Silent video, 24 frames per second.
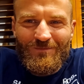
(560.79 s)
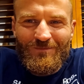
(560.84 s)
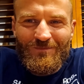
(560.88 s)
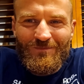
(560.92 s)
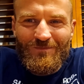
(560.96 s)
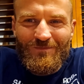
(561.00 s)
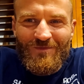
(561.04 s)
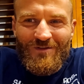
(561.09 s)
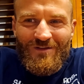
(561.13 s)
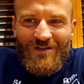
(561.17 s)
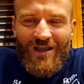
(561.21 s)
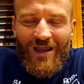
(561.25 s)

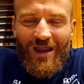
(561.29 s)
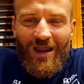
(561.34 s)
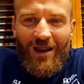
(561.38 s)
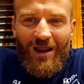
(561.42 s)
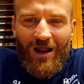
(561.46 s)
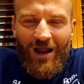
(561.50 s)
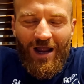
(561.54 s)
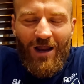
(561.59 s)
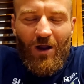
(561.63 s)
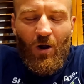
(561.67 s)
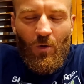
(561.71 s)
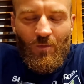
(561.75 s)
Yeah,
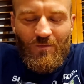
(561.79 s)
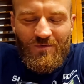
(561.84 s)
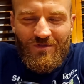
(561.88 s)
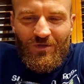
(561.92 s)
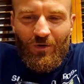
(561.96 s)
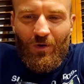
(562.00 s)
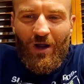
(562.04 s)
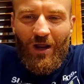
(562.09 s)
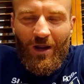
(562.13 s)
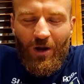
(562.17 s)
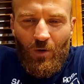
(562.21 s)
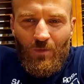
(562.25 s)
I hope so.
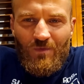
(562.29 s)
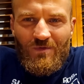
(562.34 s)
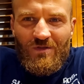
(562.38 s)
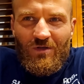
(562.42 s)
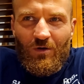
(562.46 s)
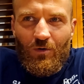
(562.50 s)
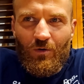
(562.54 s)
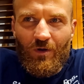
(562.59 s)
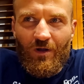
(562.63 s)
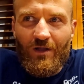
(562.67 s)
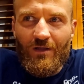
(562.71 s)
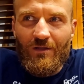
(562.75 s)

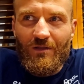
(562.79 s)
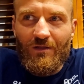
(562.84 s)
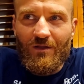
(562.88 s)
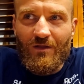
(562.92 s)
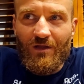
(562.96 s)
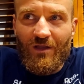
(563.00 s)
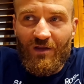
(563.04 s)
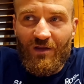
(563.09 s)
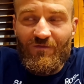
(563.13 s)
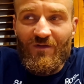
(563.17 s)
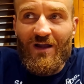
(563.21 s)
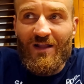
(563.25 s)
And
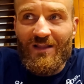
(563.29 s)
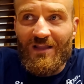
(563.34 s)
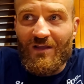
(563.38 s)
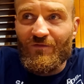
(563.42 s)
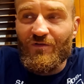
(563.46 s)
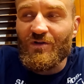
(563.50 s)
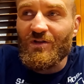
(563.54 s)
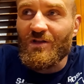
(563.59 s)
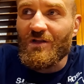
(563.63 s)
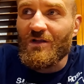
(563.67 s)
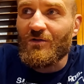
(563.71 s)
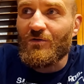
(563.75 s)
he got
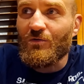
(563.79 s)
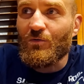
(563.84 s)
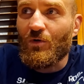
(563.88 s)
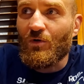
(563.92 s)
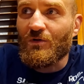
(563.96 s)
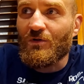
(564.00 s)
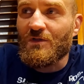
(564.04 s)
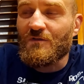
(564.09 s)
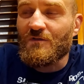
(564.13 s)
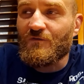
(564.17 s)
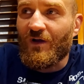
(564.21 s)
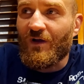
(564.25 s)
everything to win
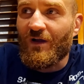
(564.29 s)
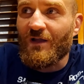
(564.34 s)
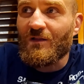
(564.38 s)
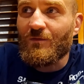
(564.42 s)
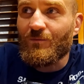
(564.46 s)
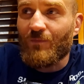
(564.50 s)
this fight,